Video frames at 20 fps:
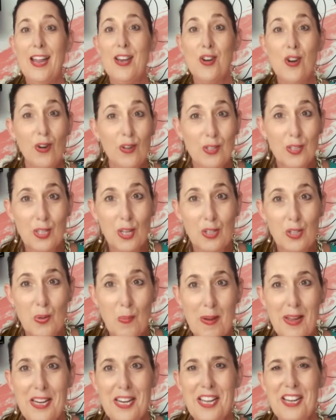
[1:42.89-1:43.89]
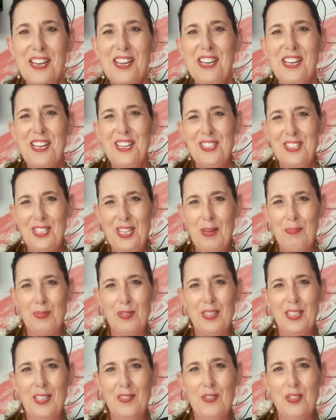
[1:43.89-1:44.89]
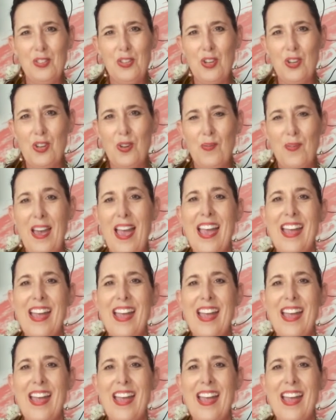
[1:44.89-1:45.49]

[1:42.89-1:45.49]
and non-social media tips delivered to you.